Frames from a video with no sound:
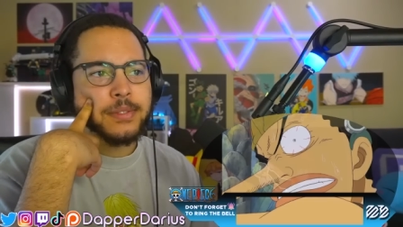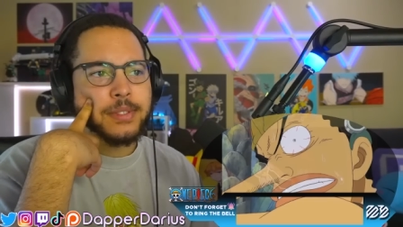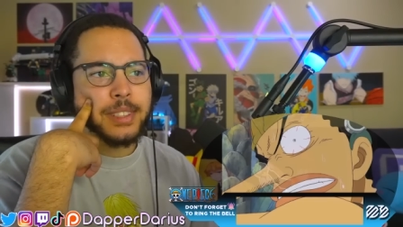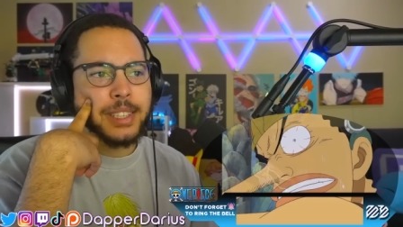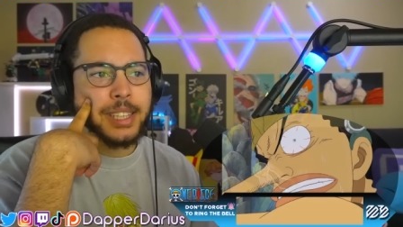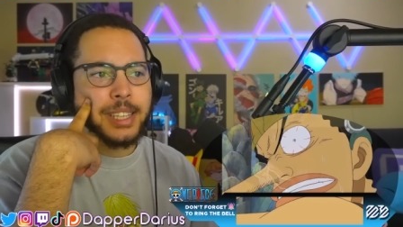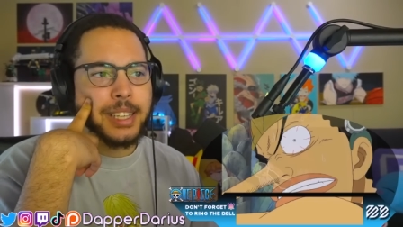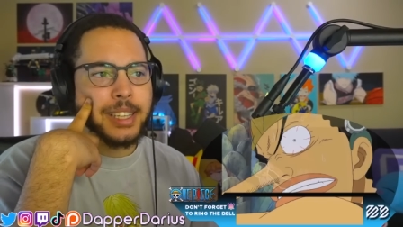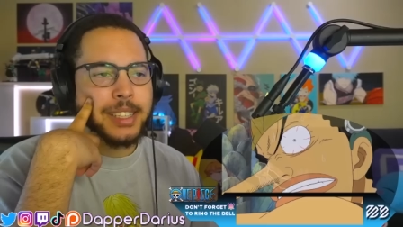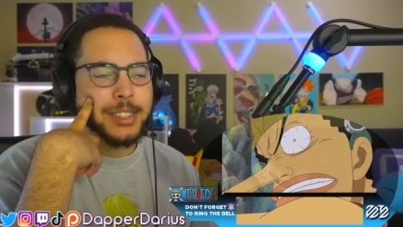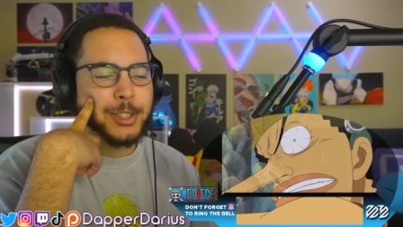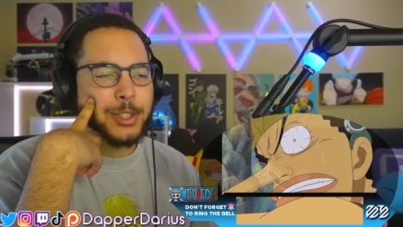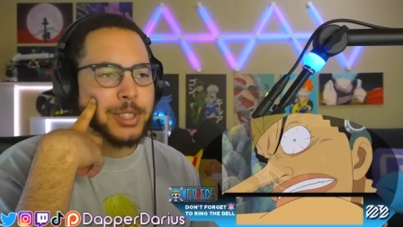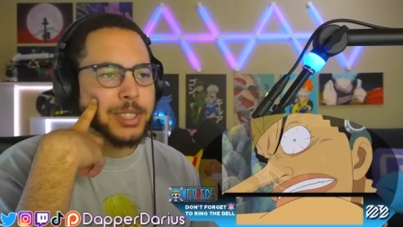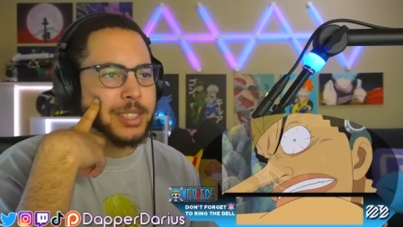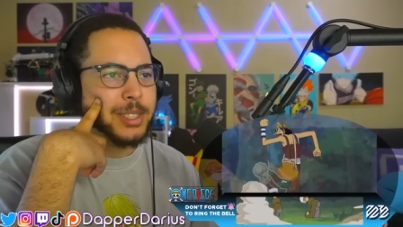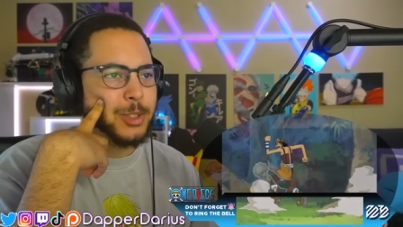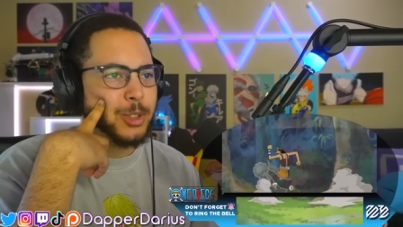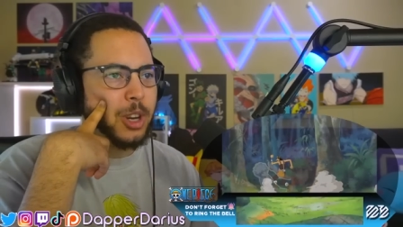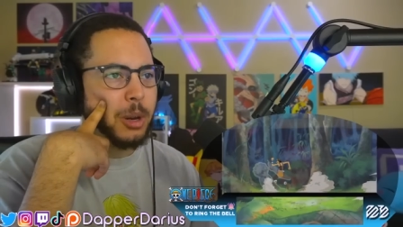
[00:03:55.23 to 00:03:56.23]
Yeah, she's
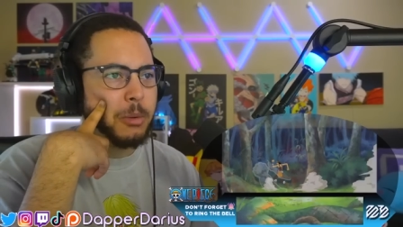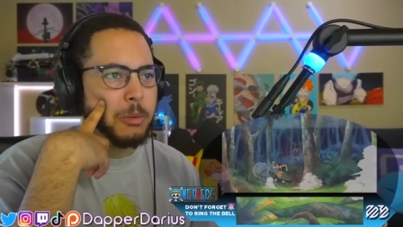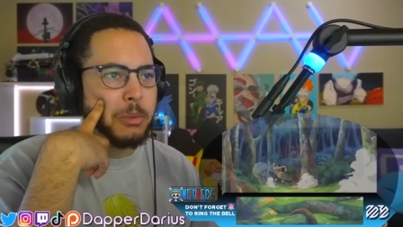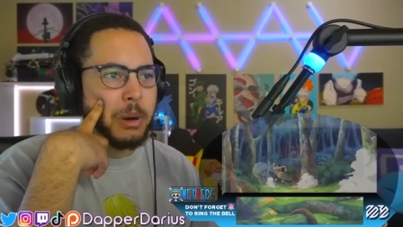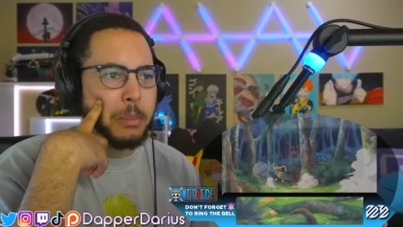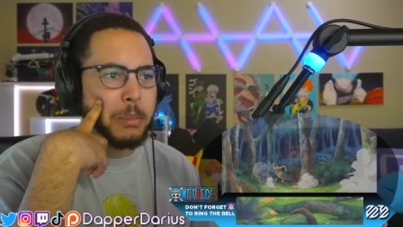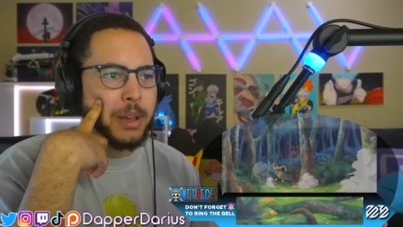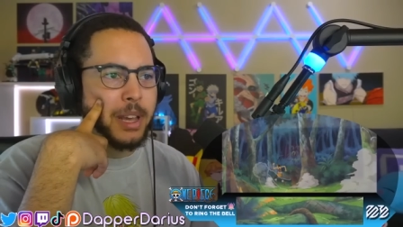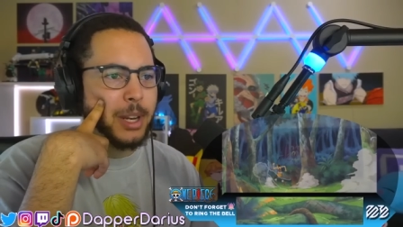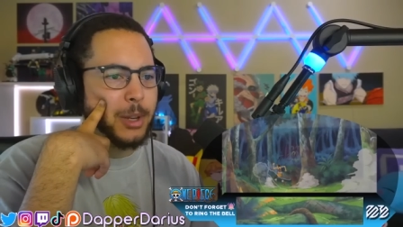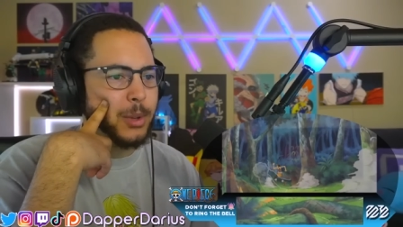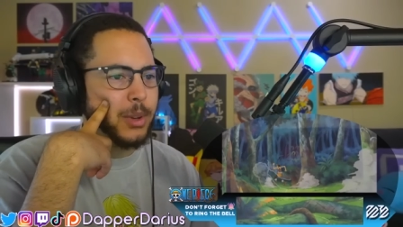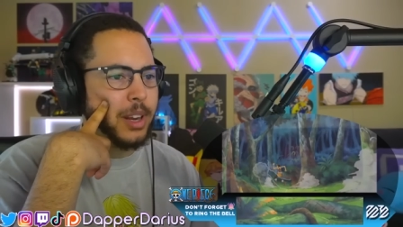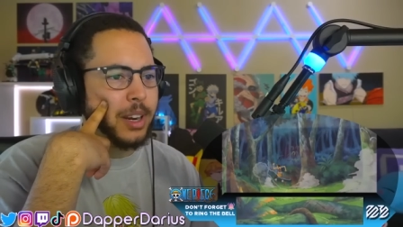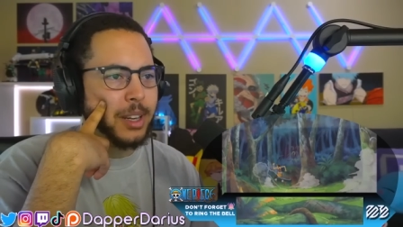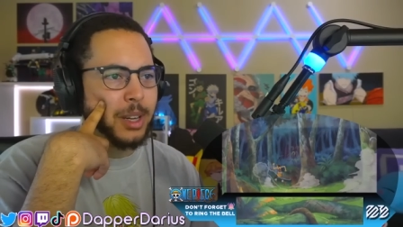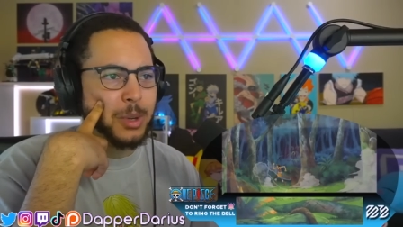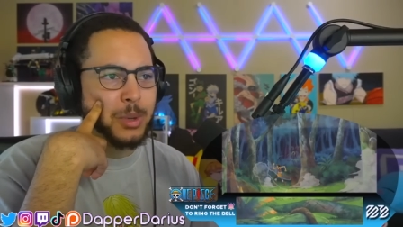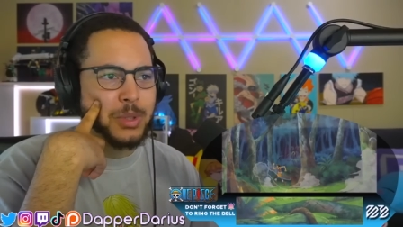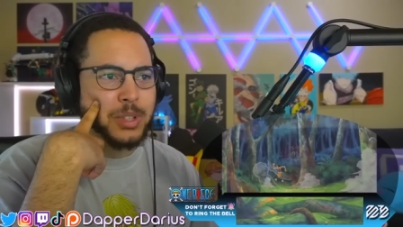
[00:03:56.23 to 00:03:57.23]
in trouble, my man. You gotta
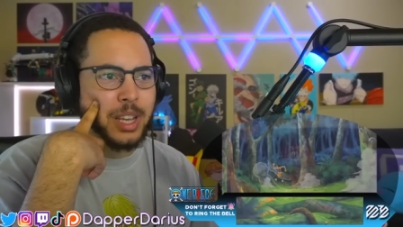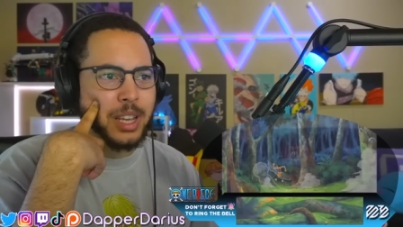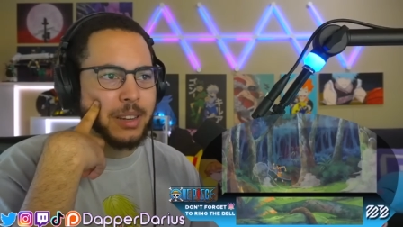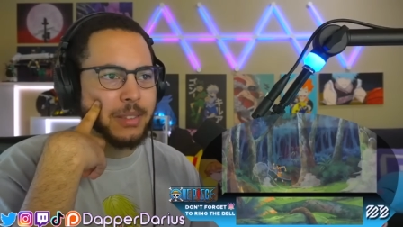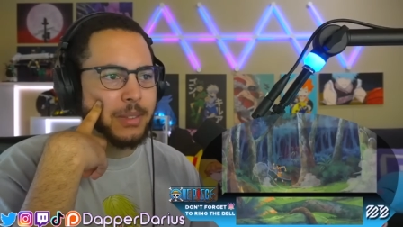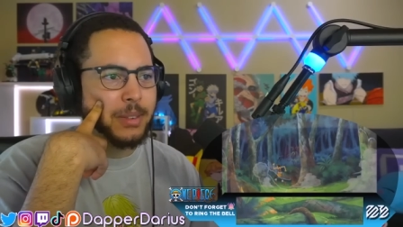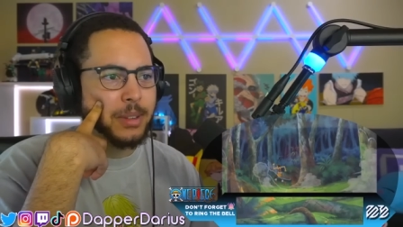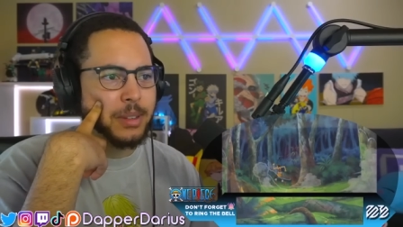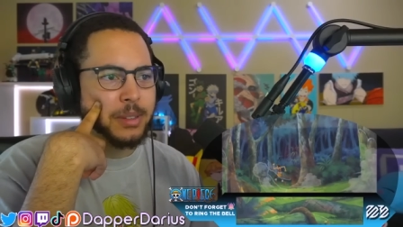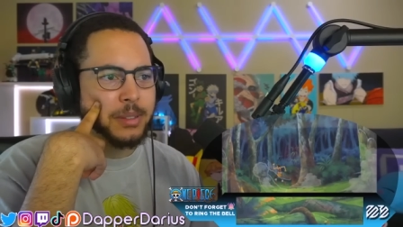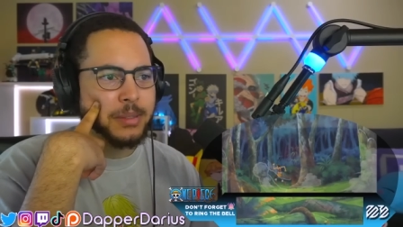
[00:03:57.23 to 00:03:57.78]
go save her.